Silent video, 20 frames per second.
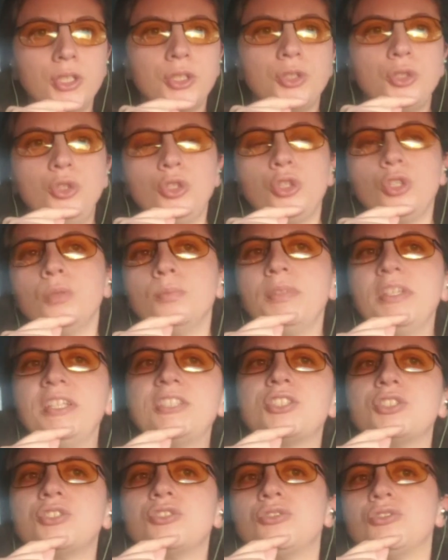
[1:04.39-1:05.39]
You can be
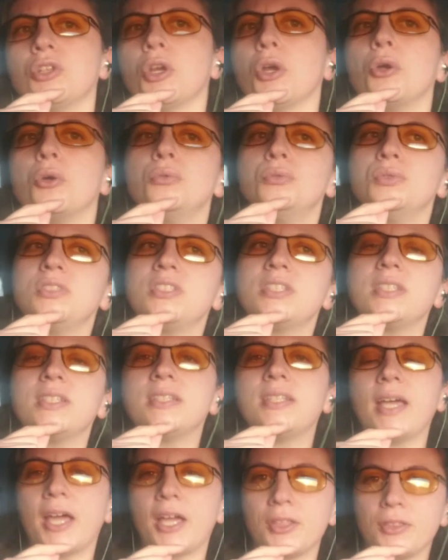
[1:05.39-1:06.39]
stoned to
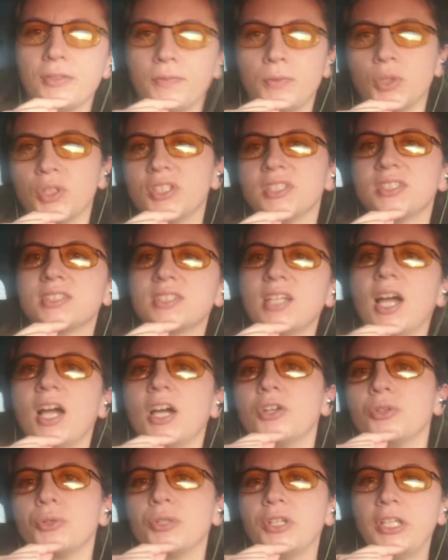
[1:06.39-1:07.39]
death for
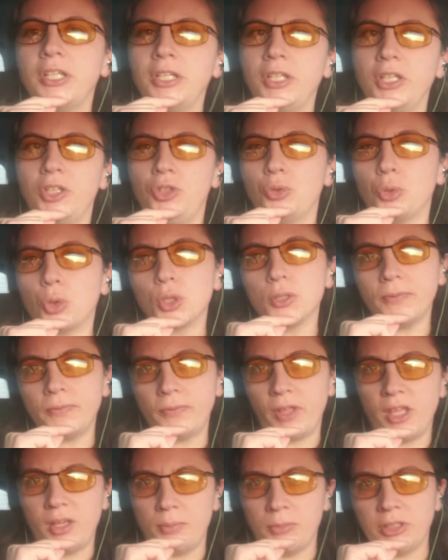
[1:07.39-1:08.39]
dishonoring your
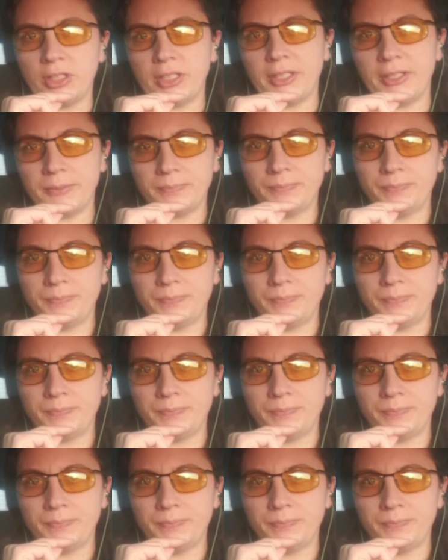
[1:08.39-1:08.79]
family.